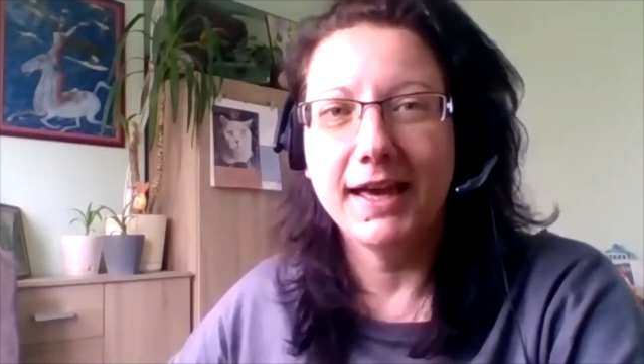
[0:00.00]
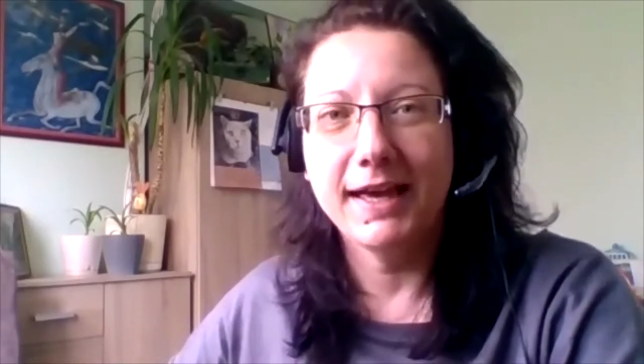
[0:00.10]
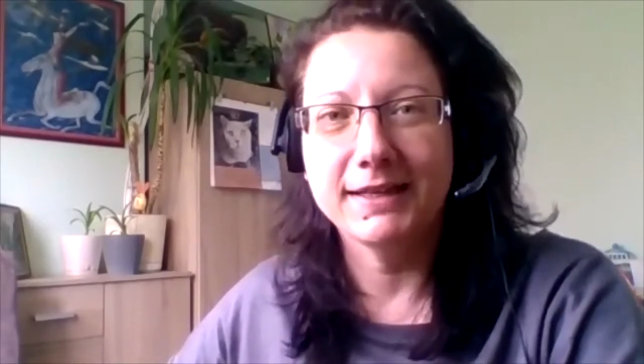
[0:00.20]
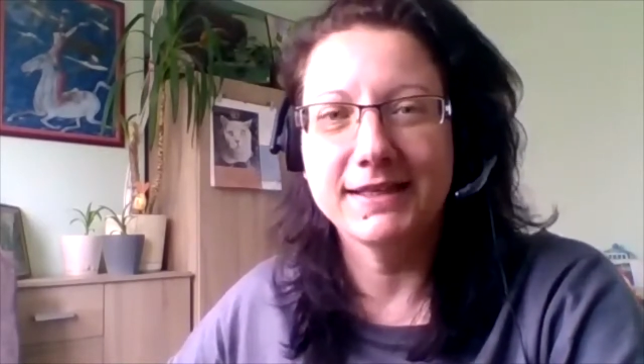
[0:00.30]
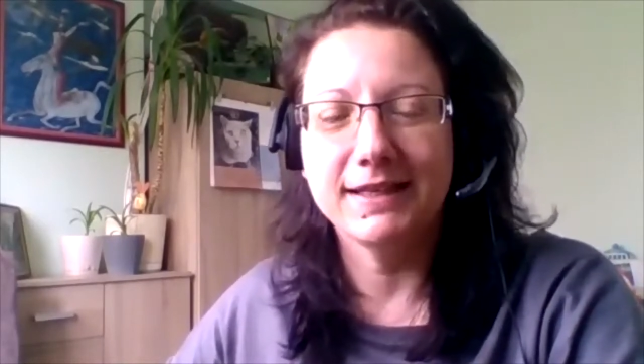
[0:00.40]

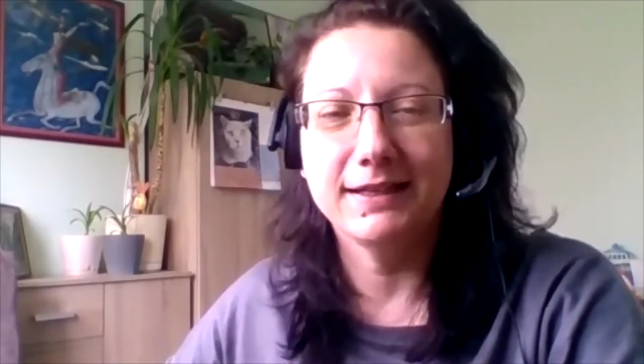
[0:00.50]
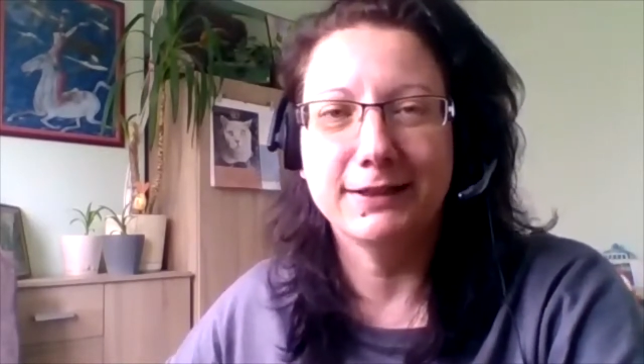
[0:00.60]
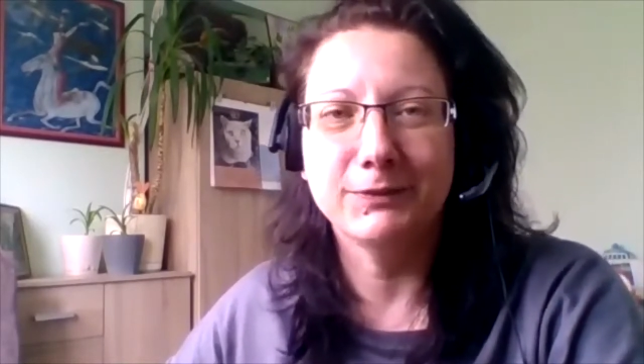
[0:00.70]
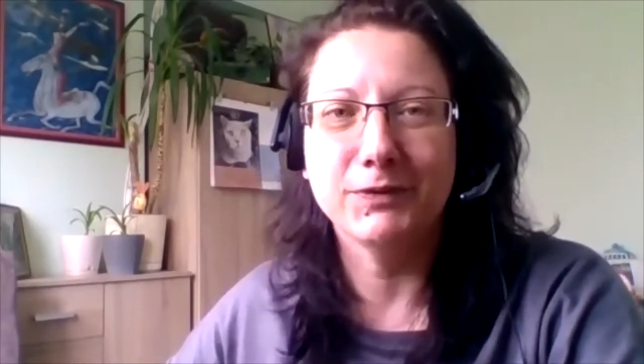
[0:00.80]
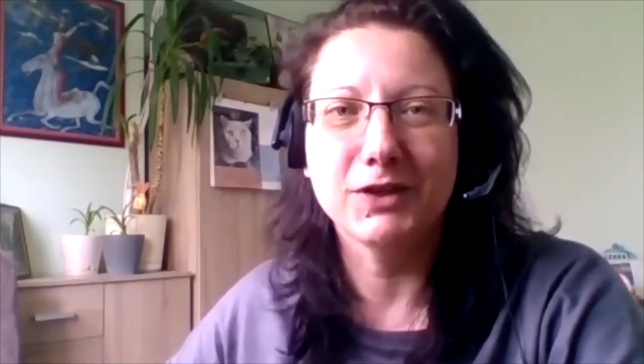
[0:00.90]
and
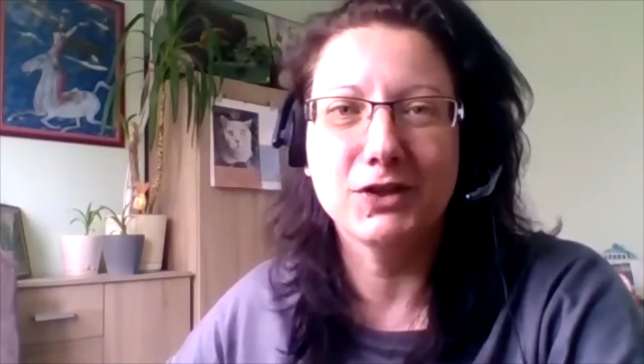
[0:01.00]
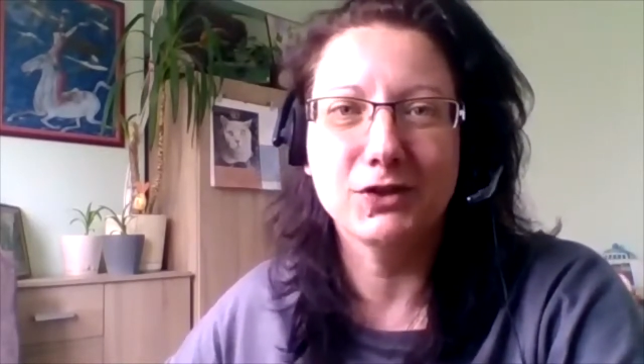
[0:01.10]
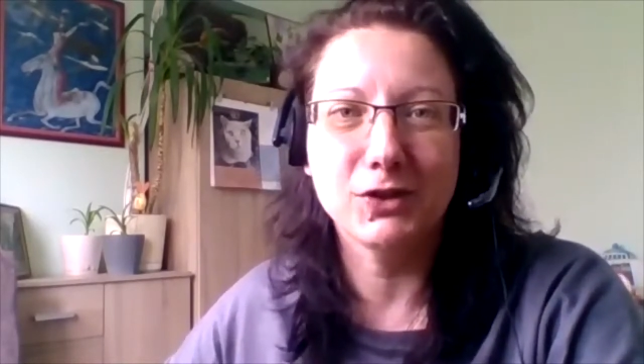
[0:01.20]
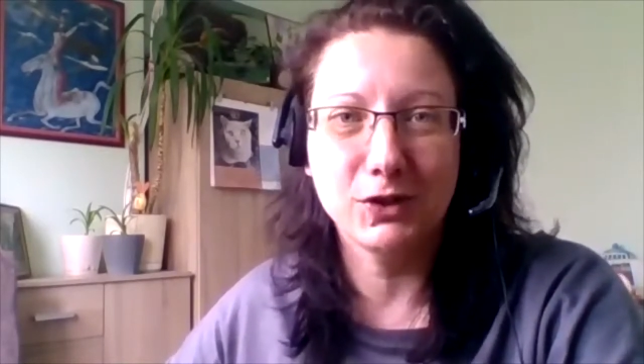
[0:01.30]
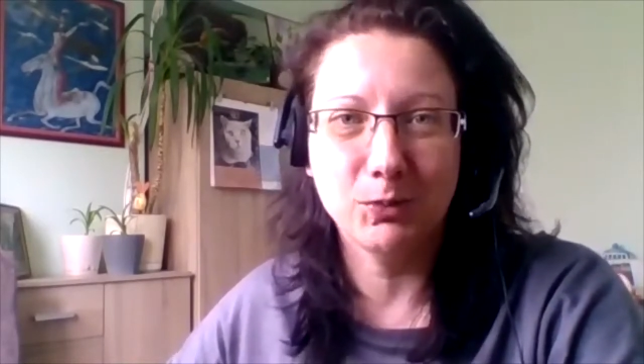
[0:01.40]
um, to,
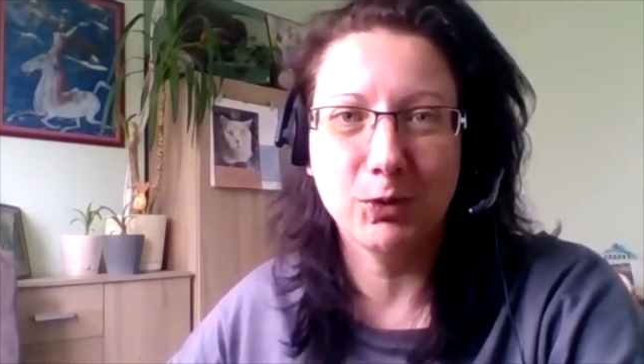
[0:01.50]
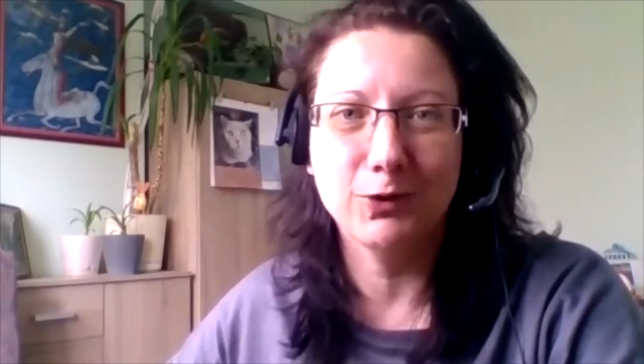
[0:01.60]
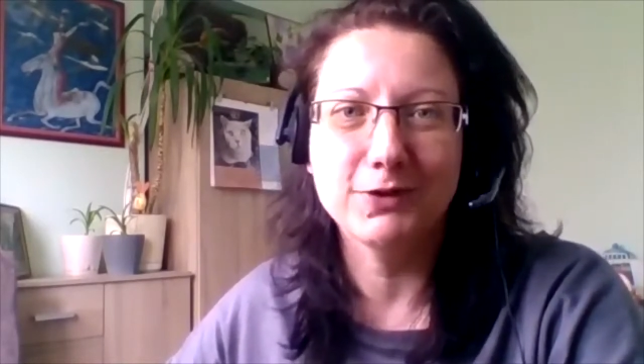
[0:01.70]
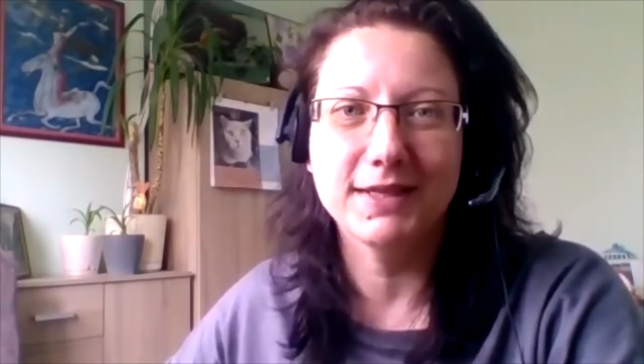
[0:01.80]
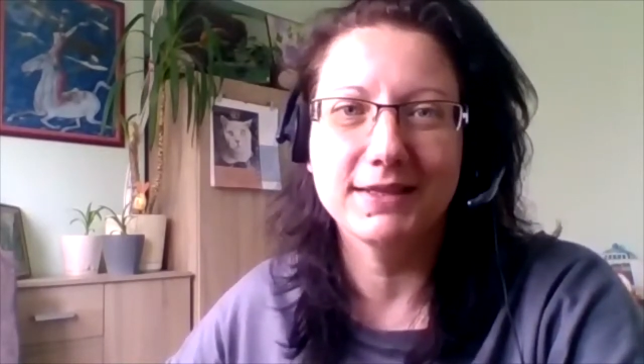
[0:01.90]
to the
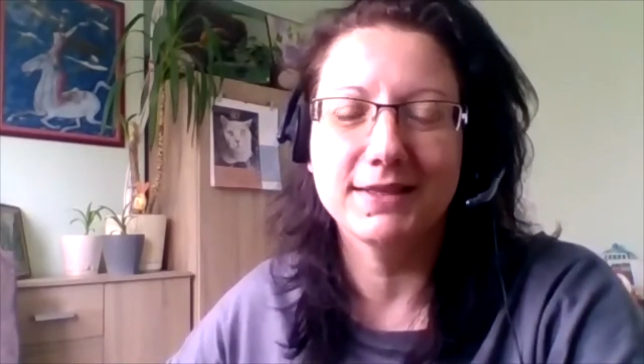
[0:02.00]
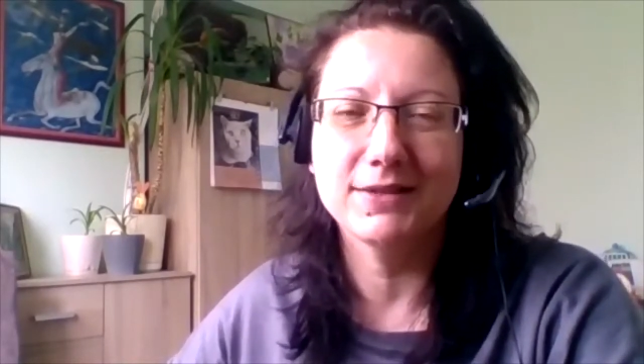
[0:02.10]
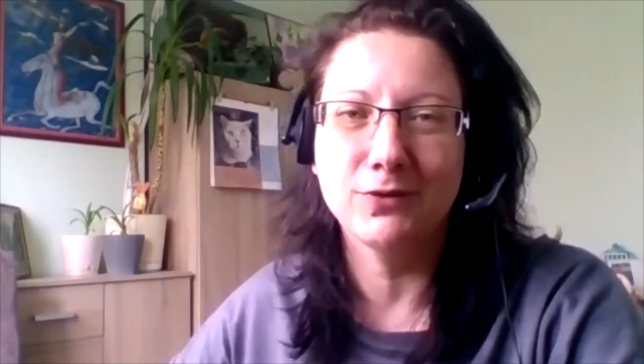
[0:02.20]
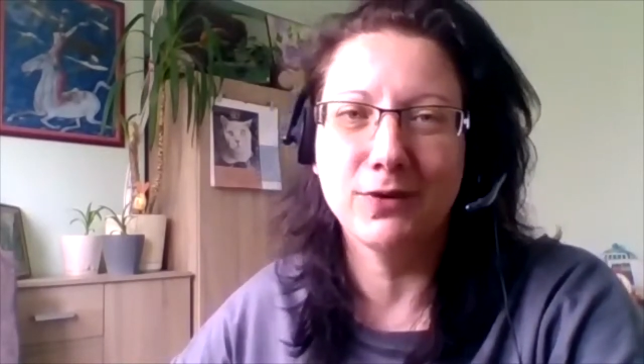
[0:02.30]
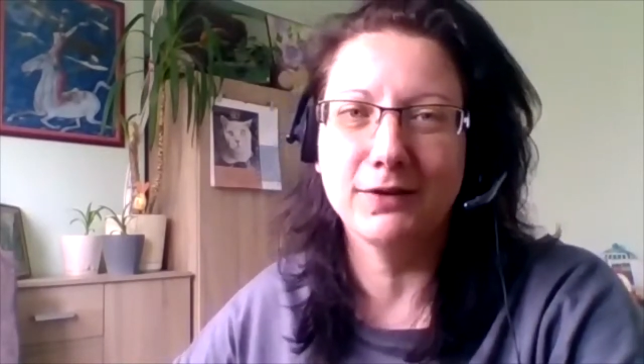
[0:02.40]

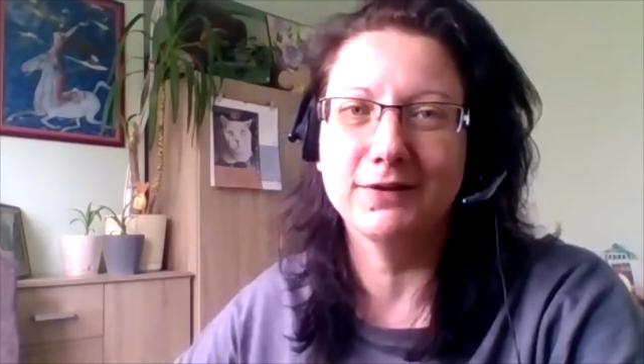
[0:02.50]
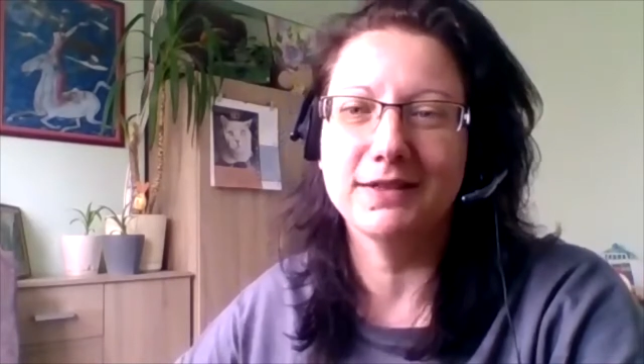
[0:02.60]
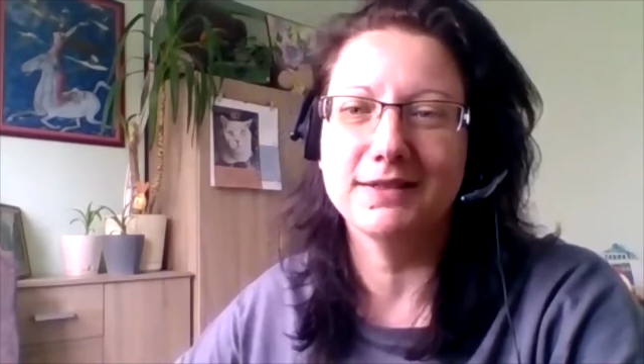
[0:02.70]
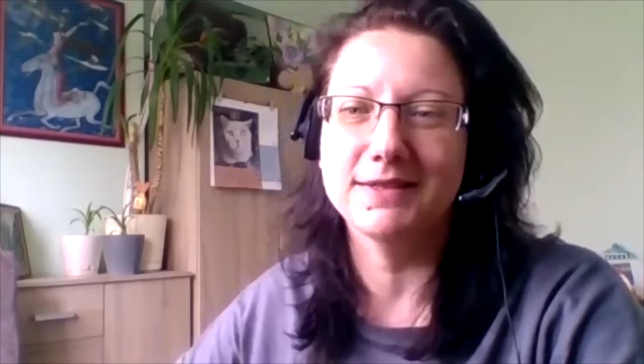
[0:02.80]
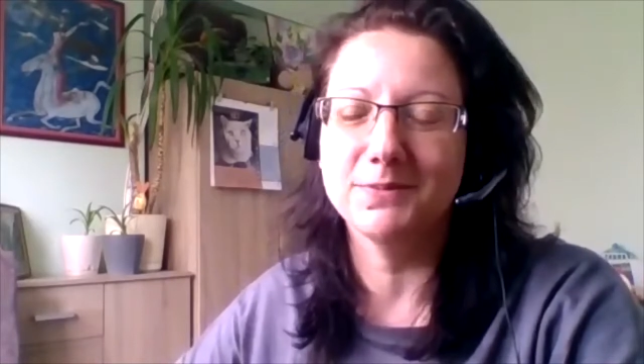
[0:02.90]
processes around
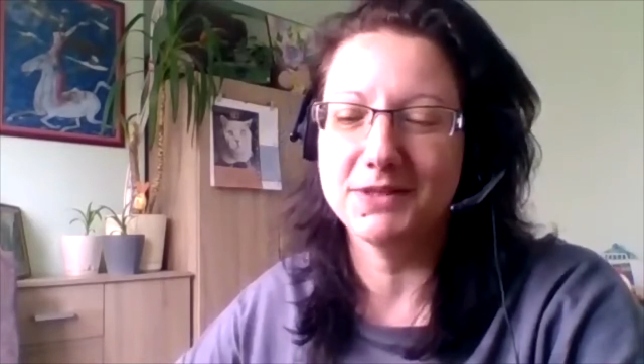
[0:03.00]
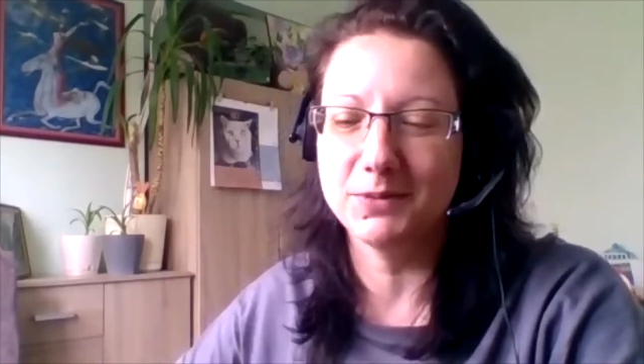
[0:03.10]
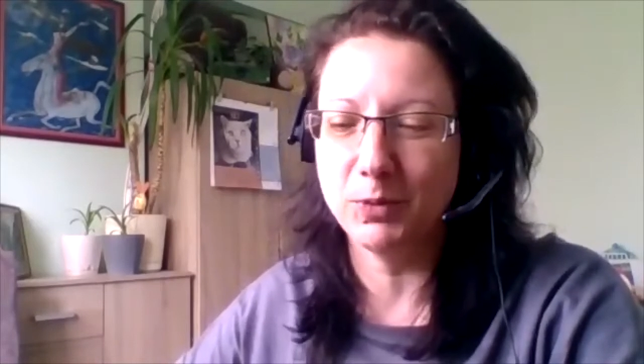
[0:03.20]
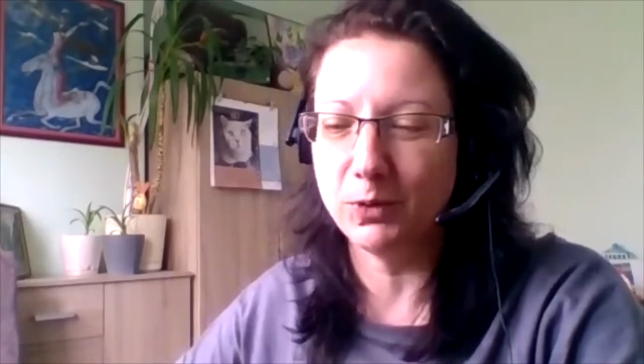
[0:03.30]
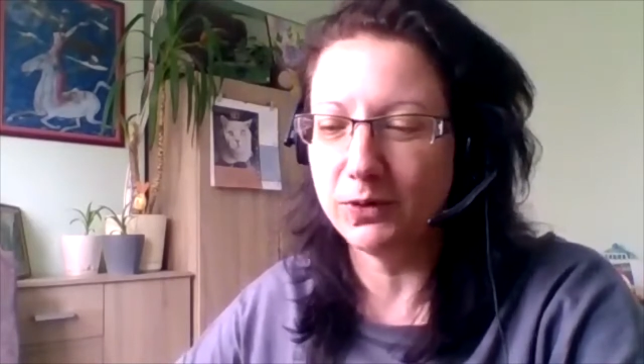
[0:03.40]
customer
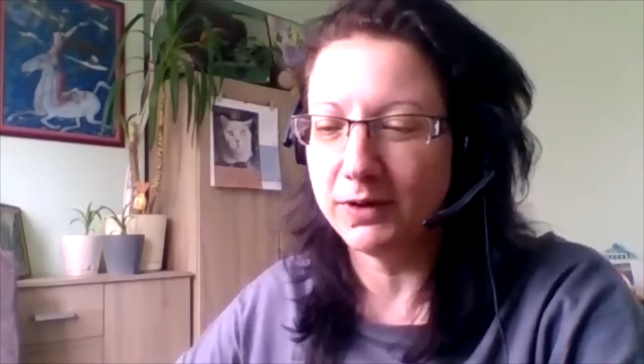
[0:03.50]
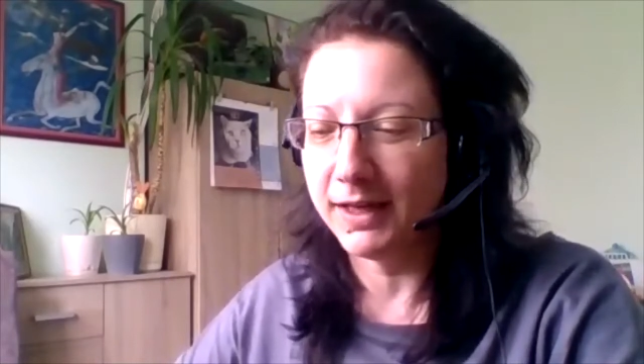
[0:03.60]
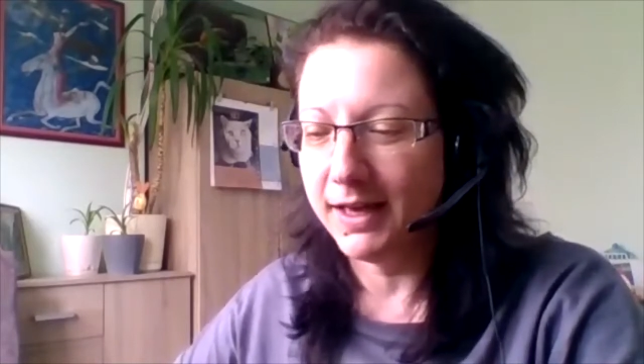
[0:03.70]
support.